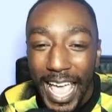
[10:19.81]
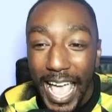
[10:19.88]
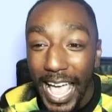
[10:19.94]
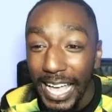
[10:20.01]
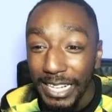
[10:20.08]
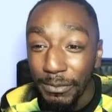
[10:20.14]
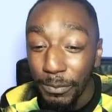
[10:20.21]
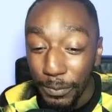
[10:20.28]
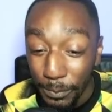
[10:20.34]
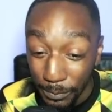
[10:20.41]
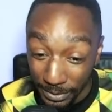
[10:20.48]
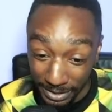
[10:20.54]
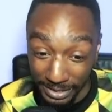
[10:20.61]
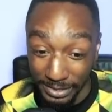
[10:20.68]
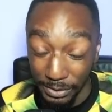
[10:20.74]
And
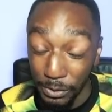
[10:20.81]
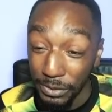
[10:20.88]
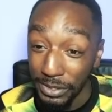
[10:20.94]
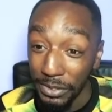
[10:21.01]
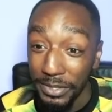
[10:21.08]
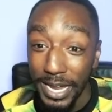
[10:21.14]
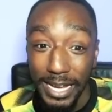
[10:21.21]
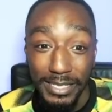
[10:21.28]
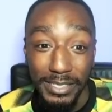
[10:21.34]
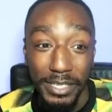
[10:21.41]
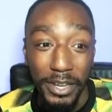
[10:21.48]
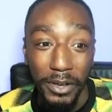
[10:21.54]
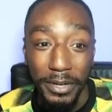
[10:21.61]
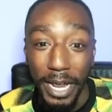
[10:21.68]
it's also nice to know